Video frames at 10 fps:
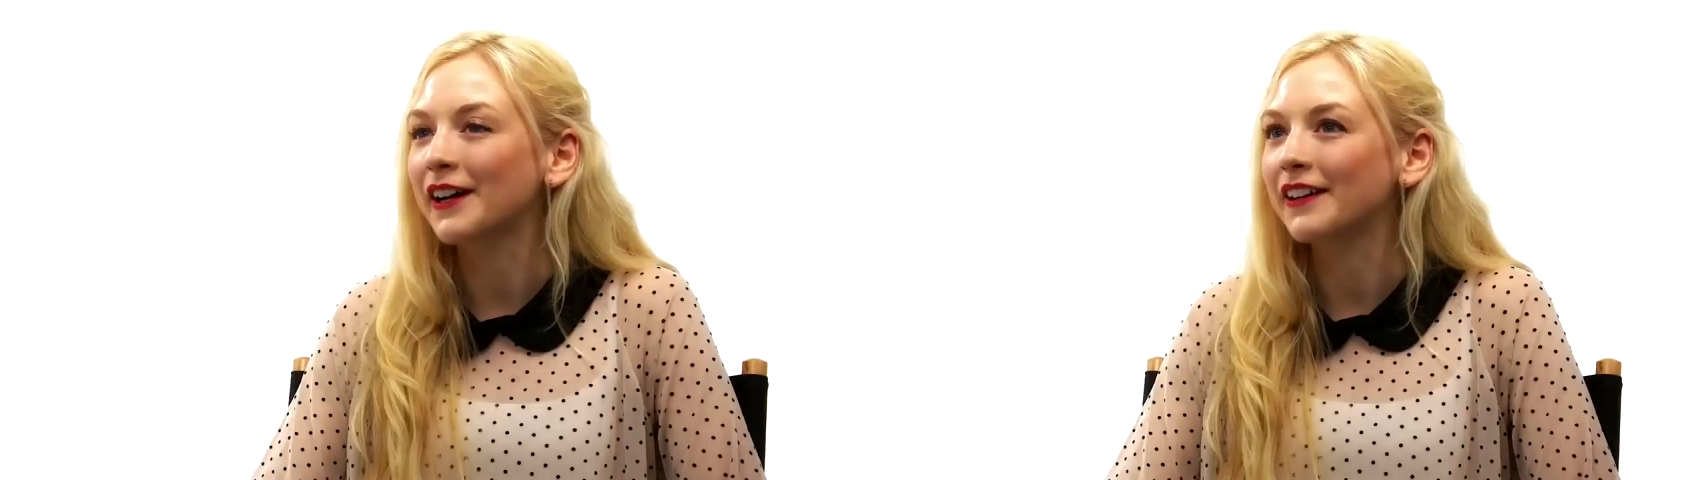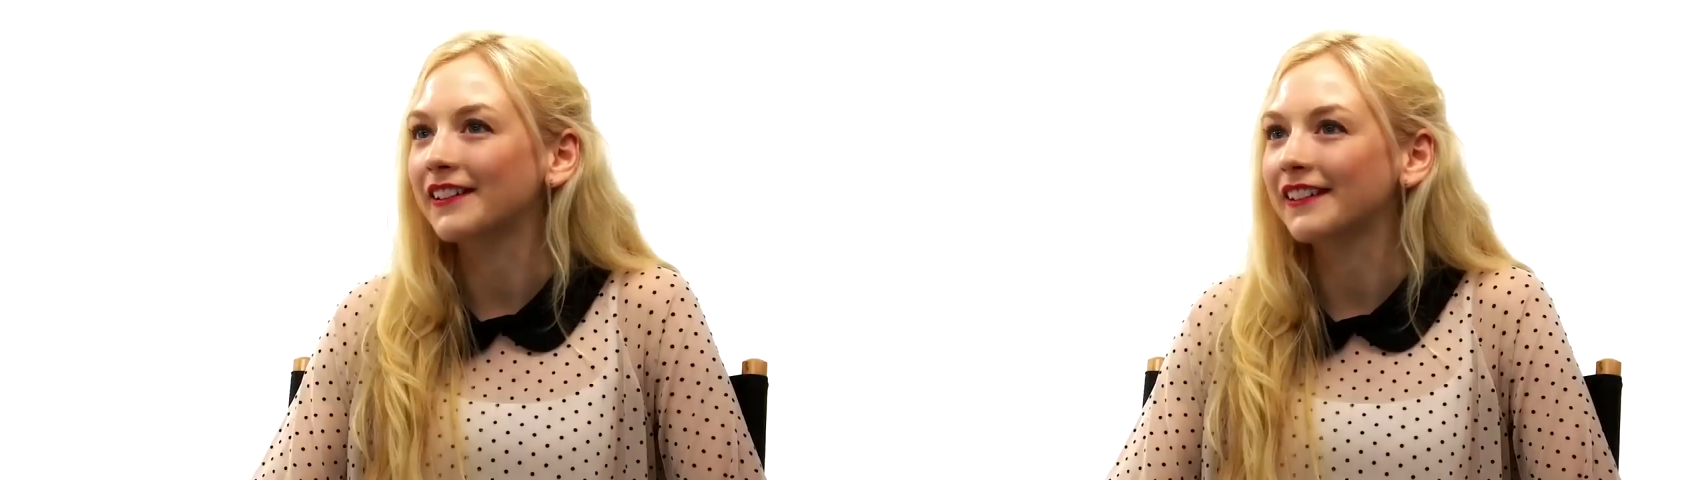
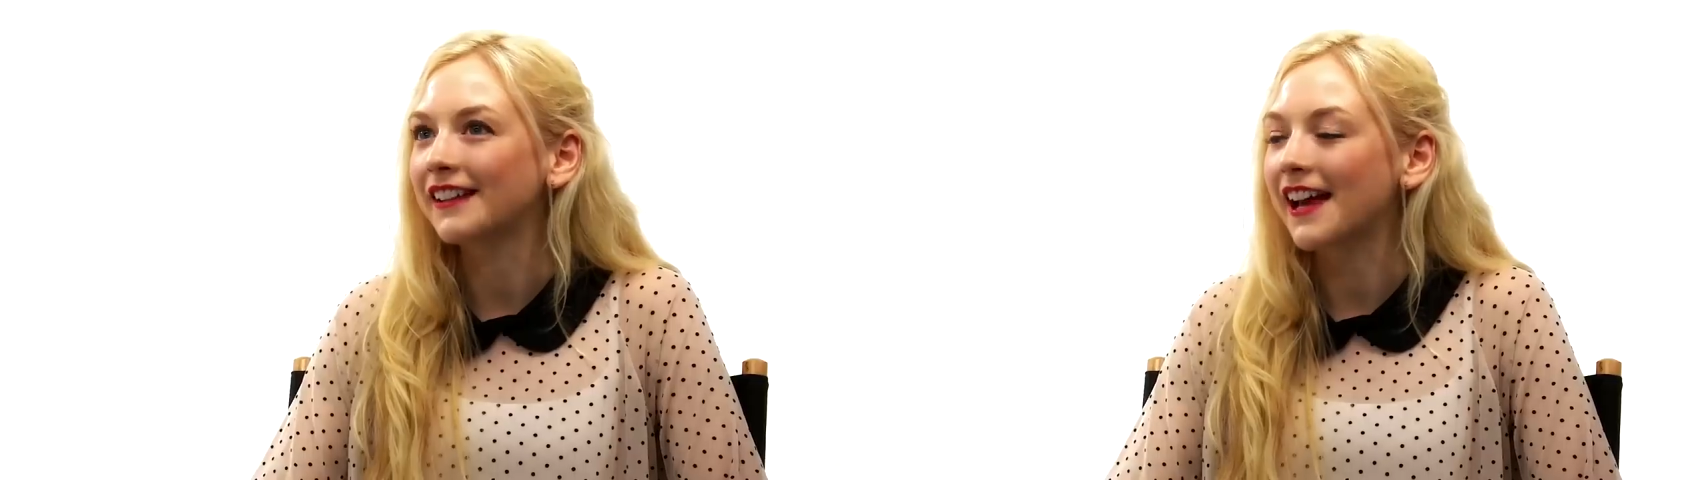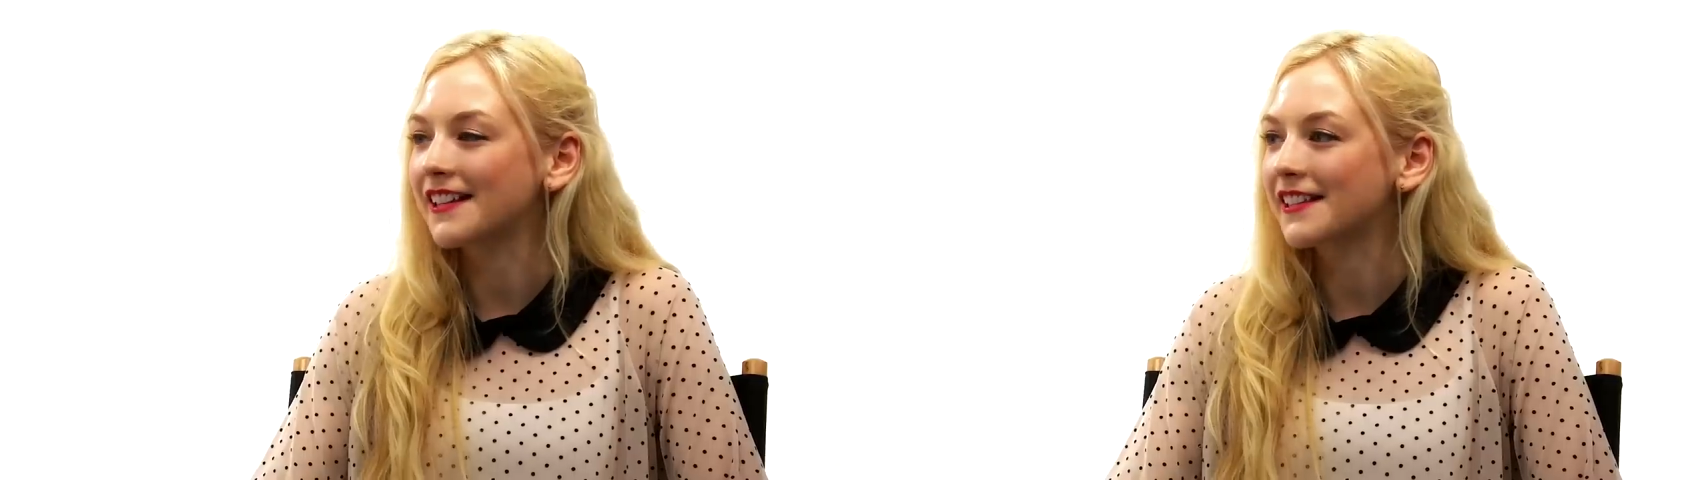a
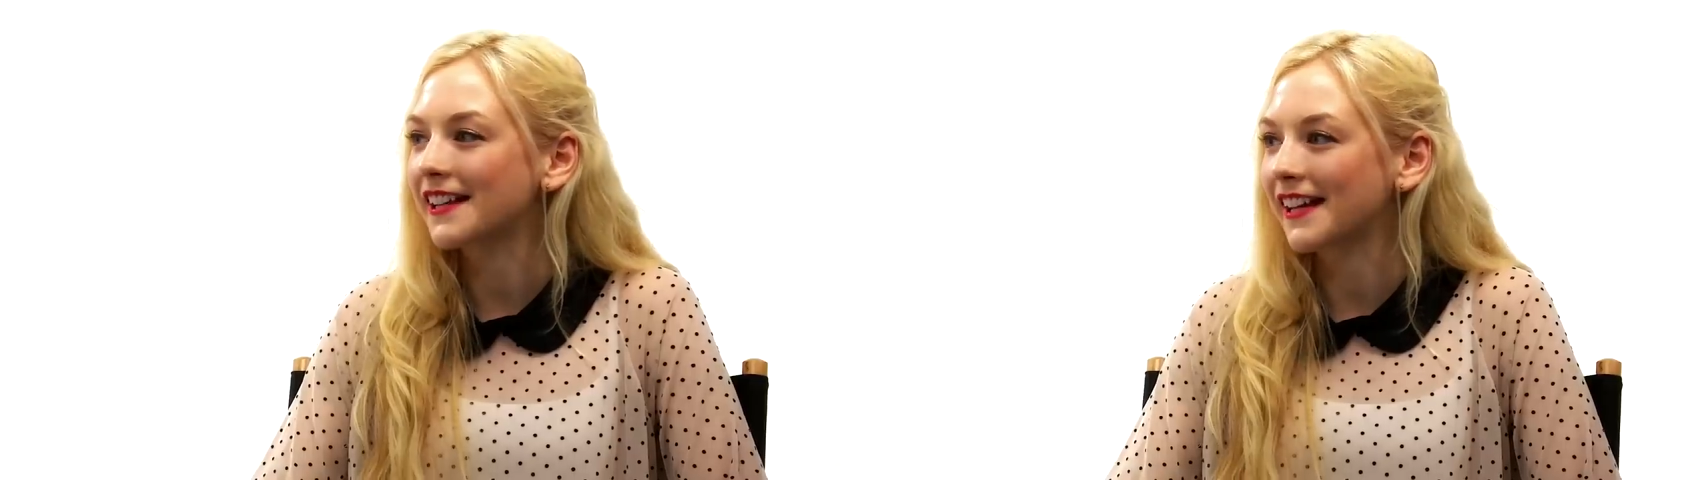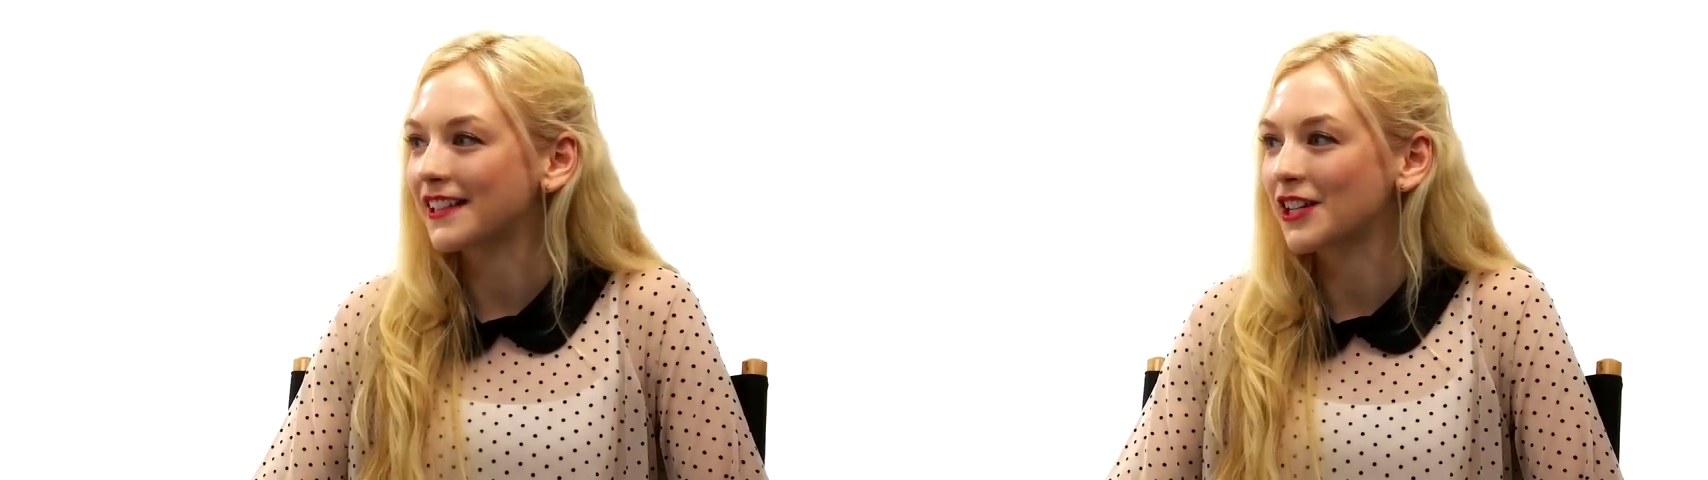nice
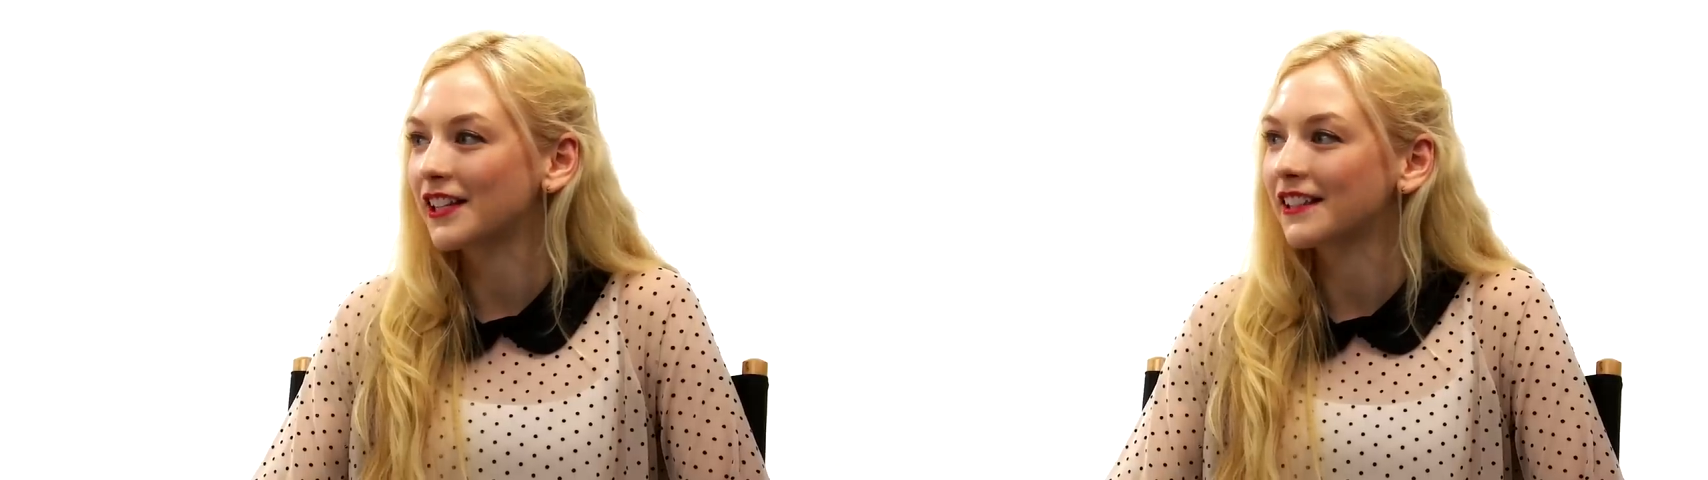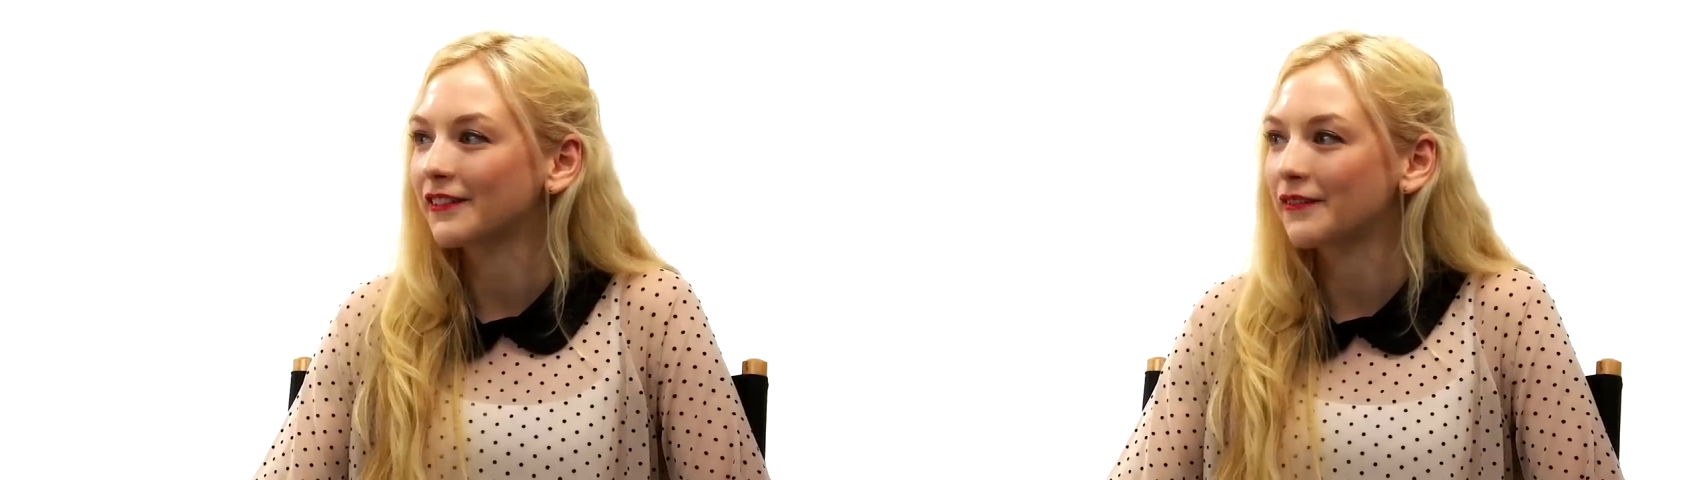connection